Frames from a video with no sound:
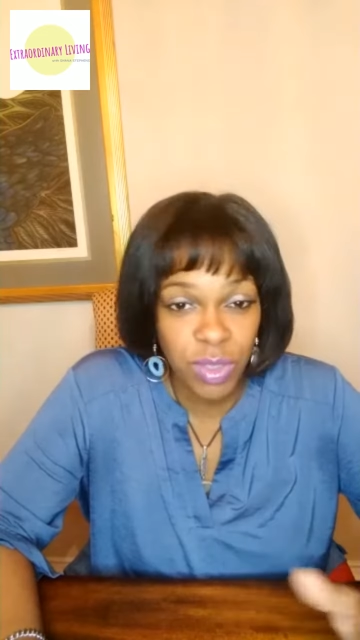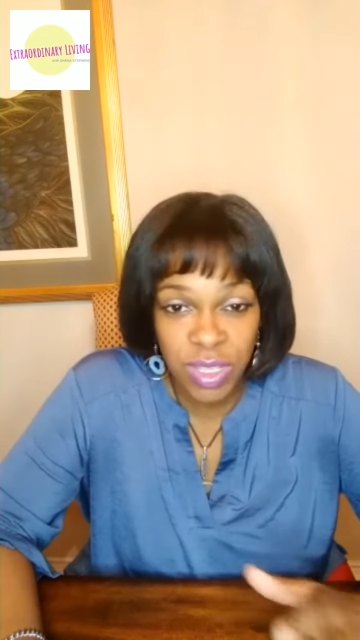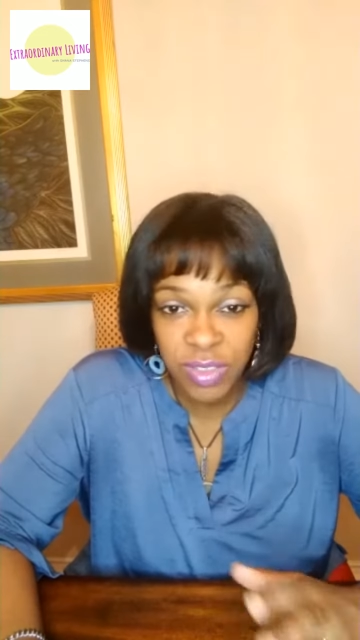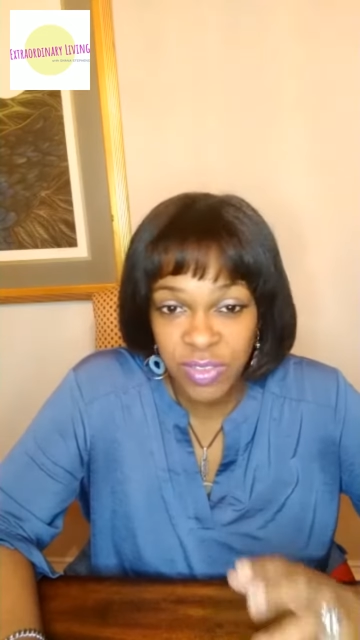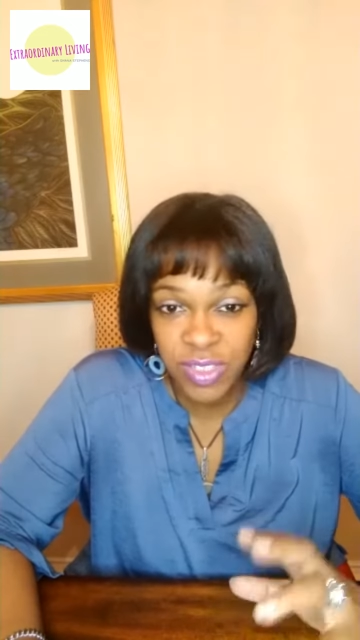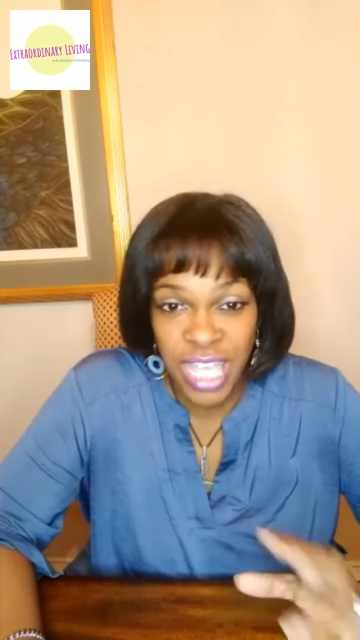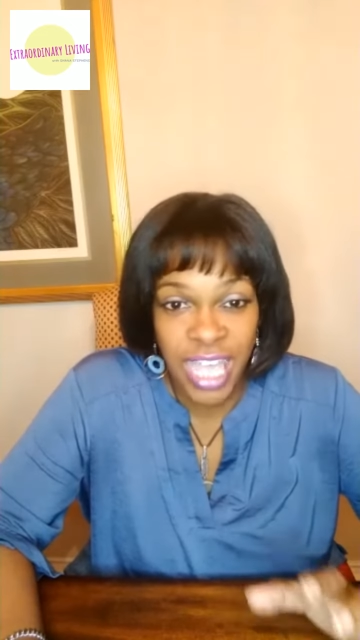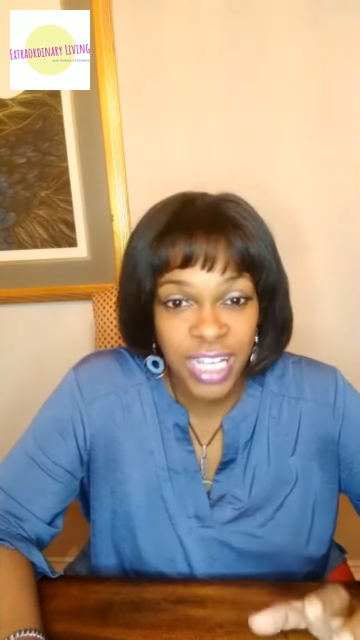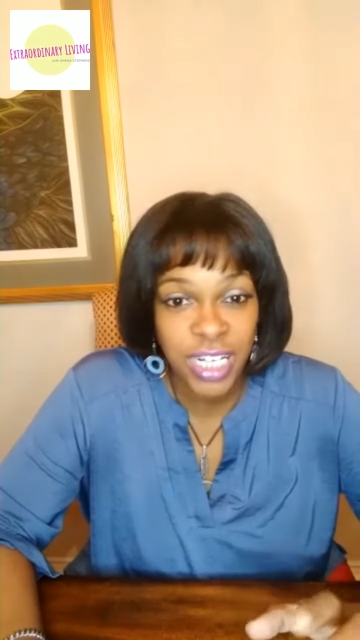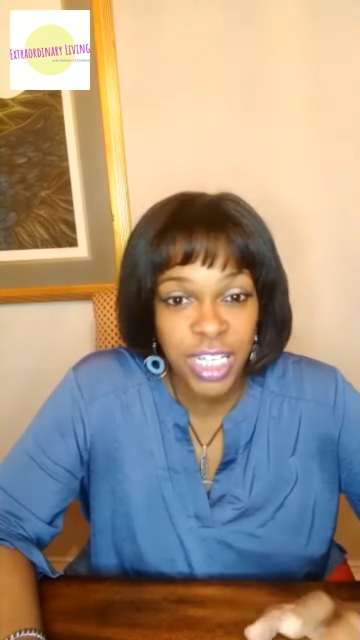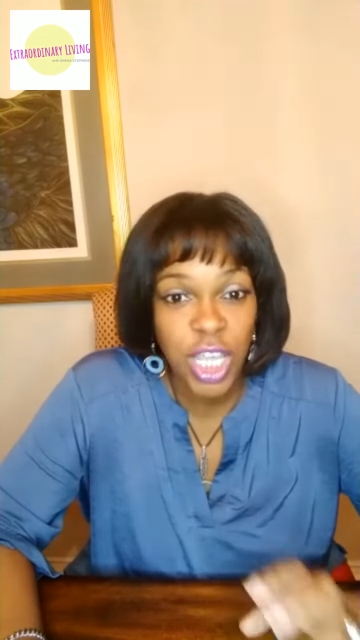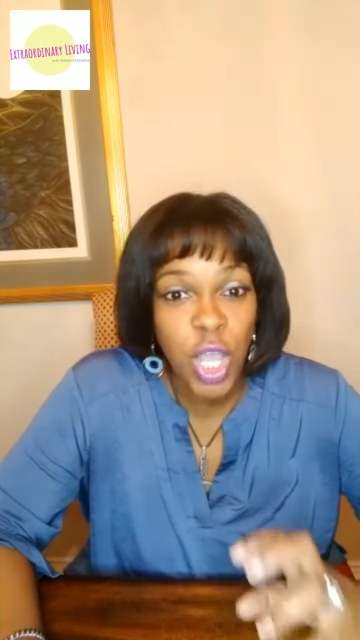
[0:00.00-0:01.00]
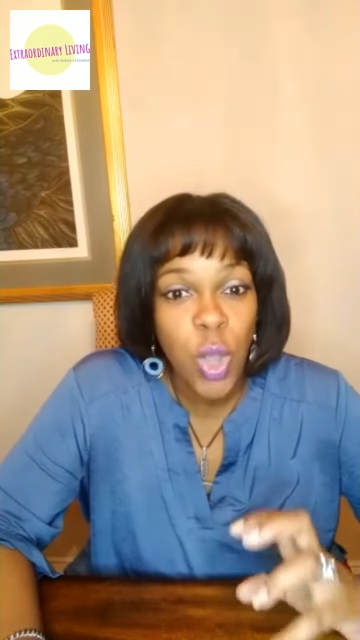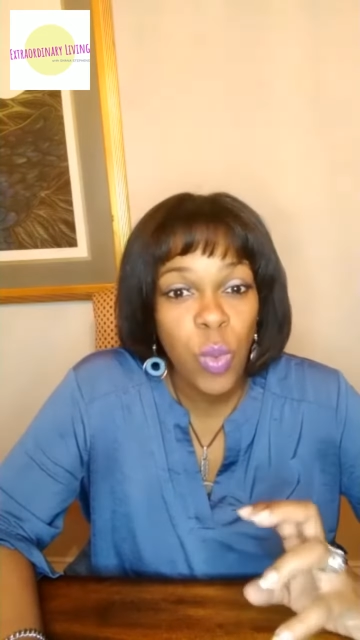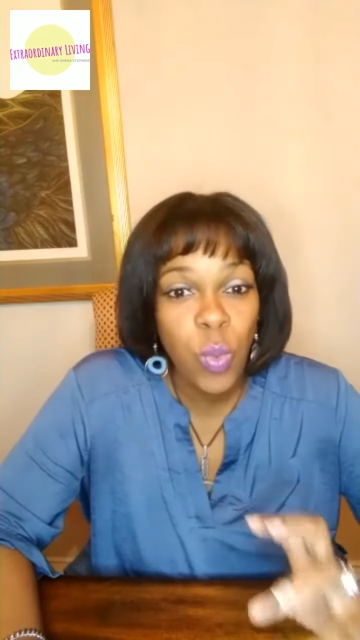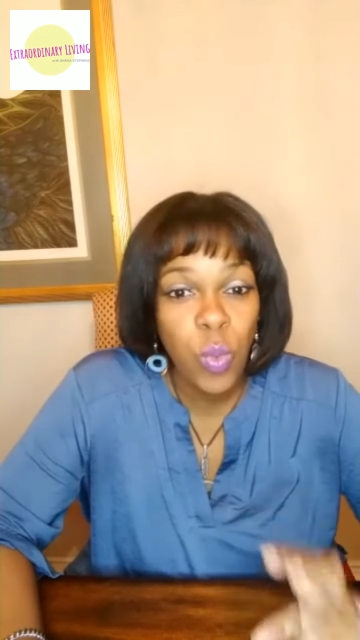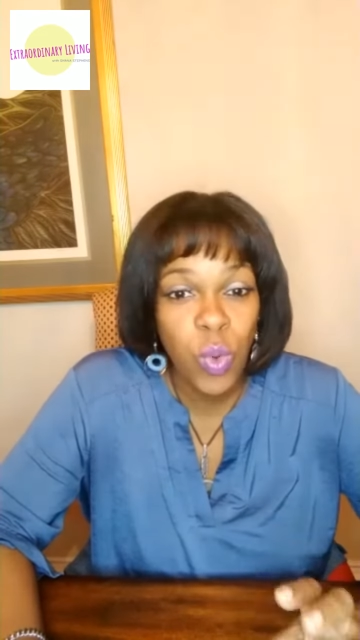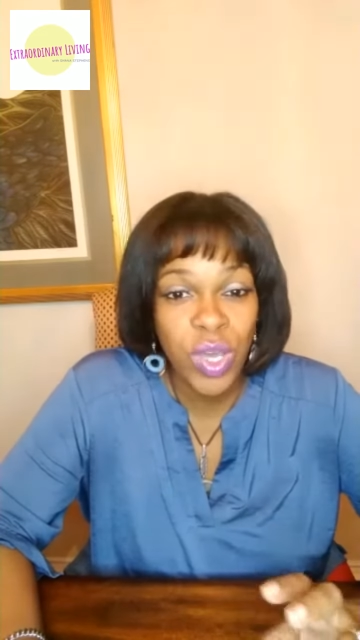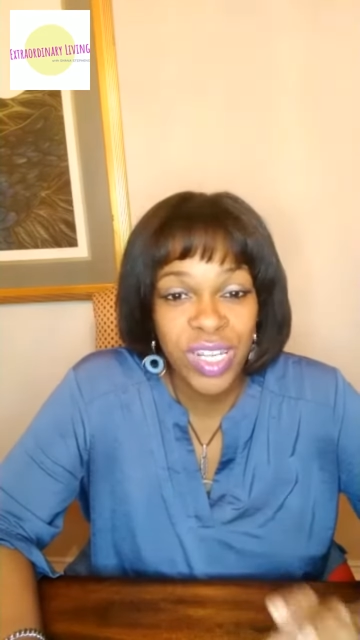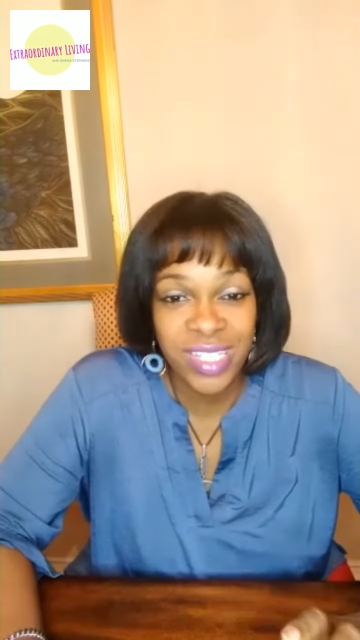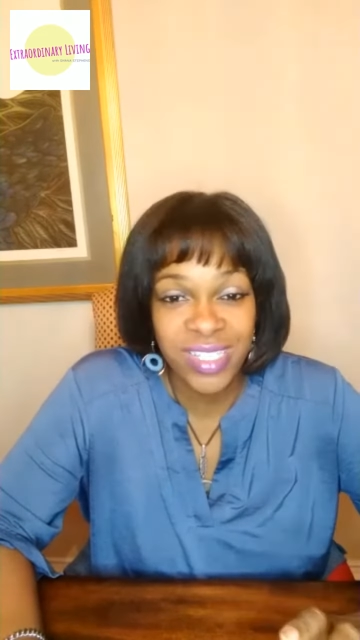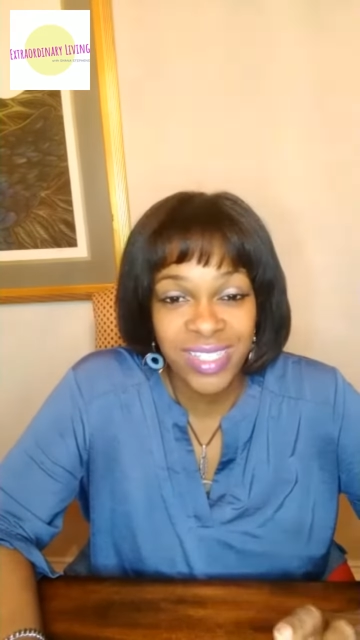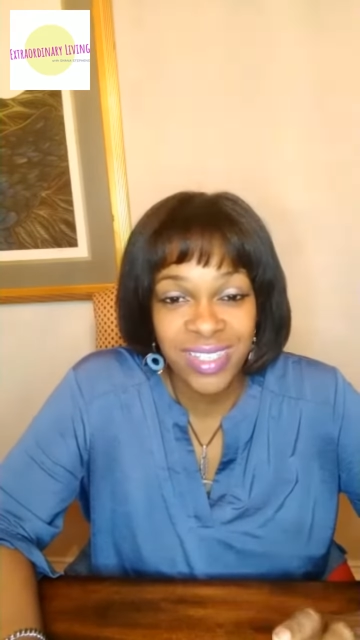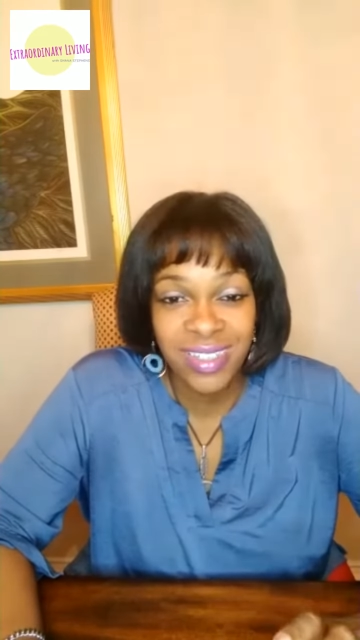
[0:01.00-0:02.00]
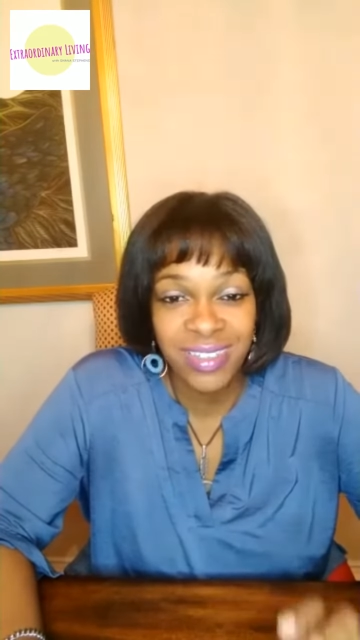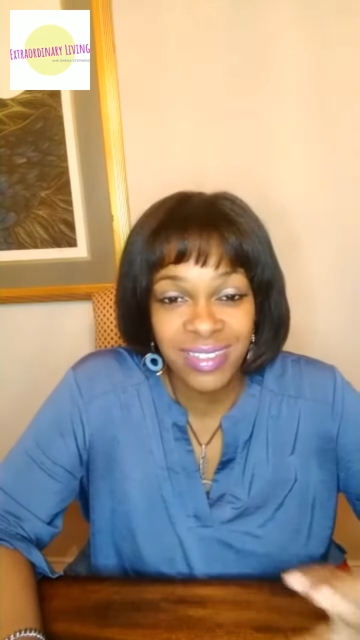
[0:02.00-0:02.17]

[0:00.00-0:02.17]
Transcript: Exactly what is it